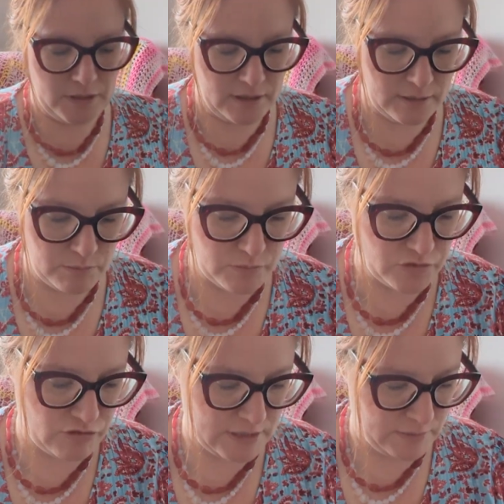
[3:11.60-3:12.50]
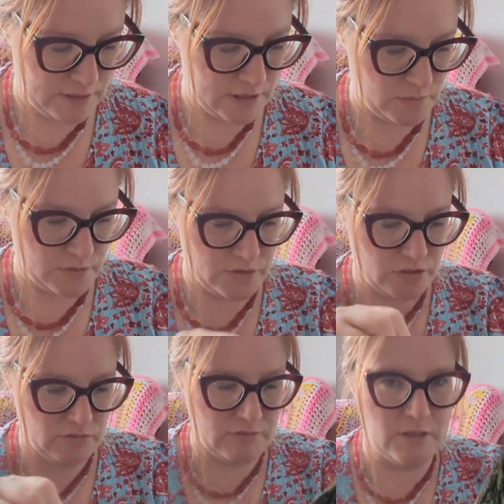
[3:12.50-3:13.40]
I'm struggling with this one, so I
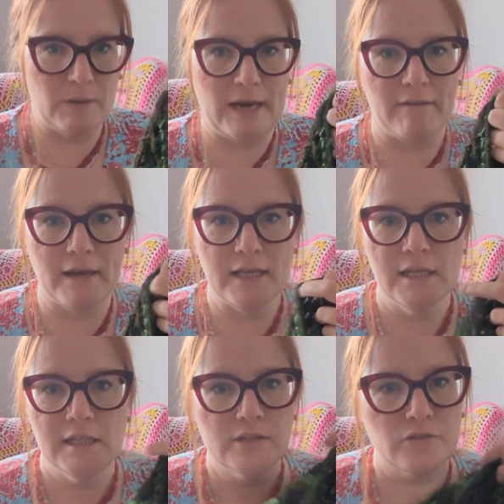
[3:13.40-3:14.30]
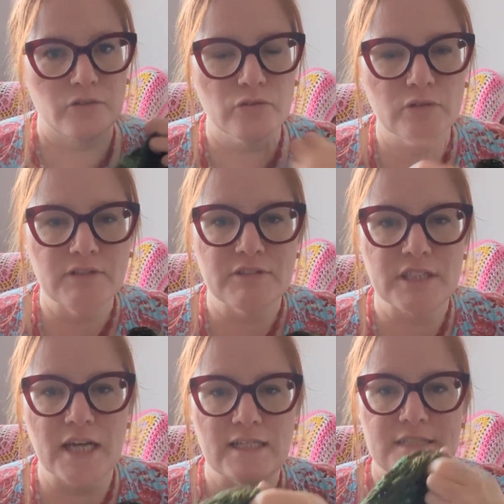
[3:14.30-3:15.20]
don't really wear it. It's not even the
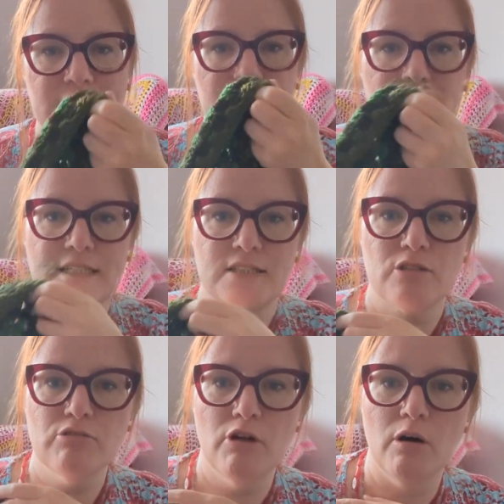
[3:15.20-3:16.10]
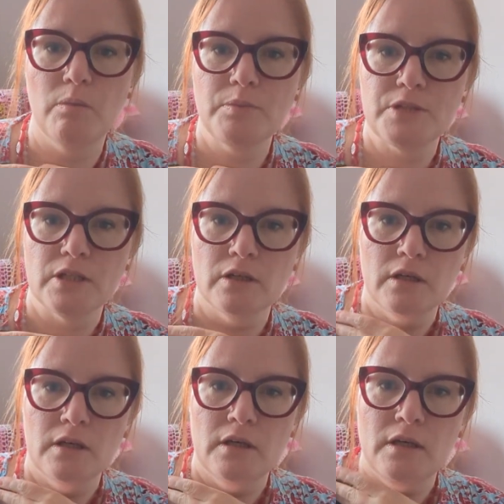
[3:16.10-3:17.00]
colours. It's cropped,
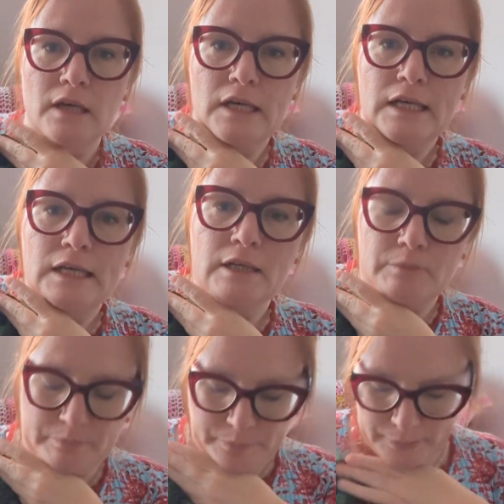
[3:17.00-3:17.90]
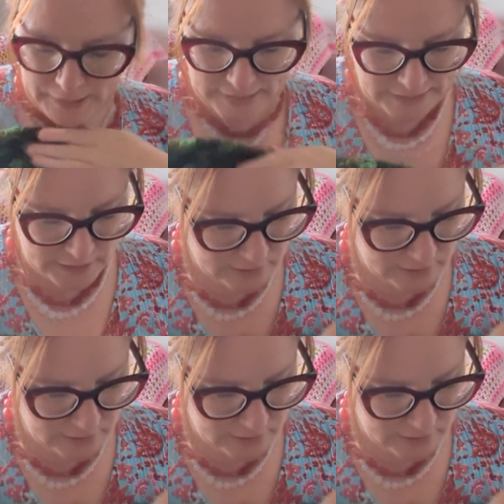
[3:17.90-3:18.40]
but